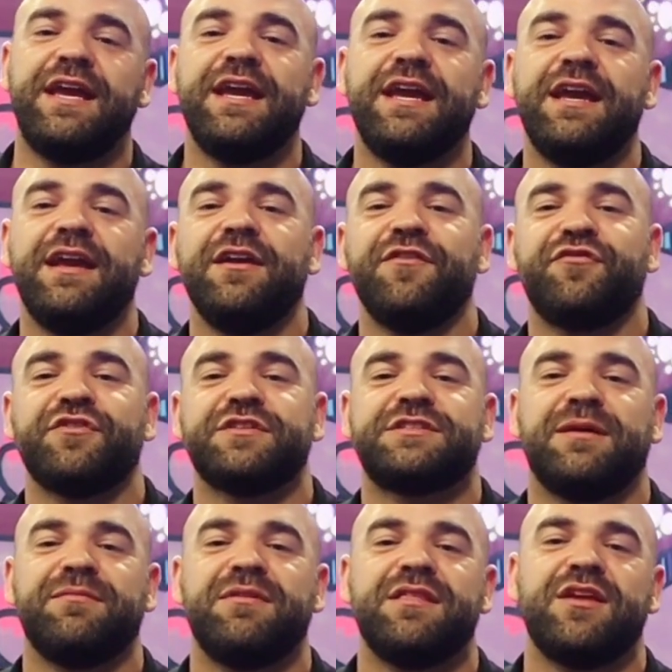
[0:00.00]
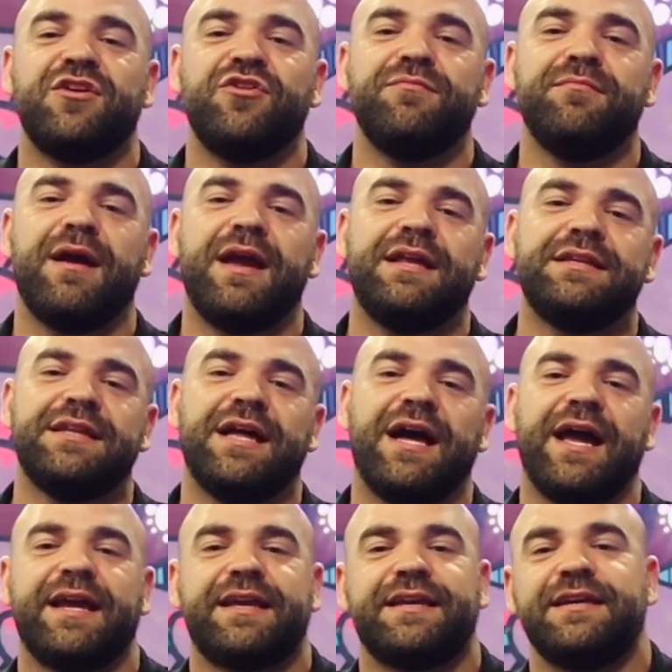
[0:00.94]
here for something that you may
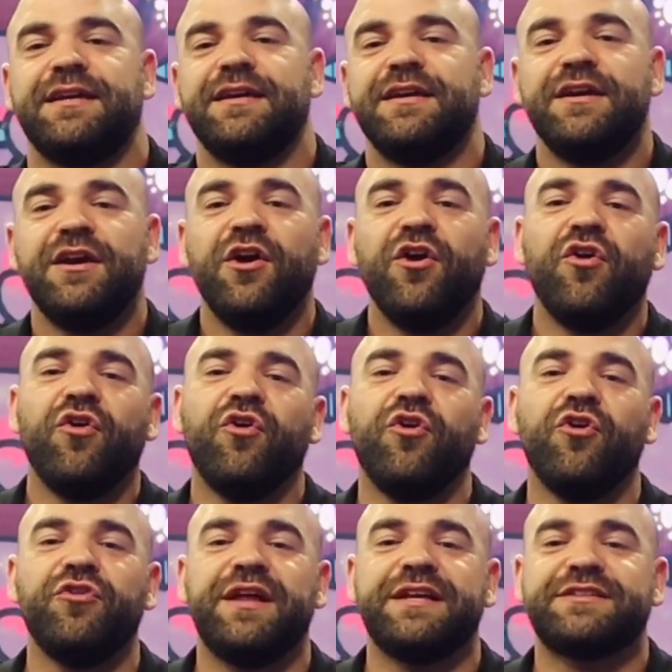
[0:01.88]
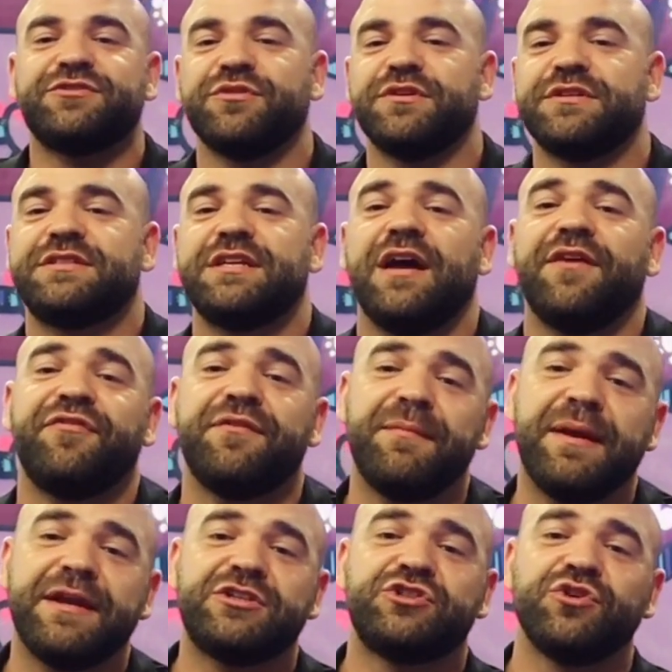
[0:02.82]
like all that sort of stuff.
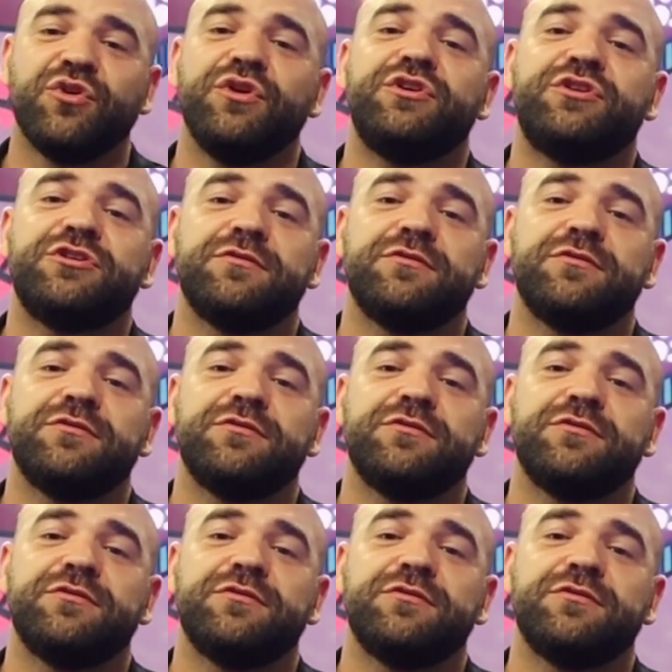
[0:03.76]
And make sure you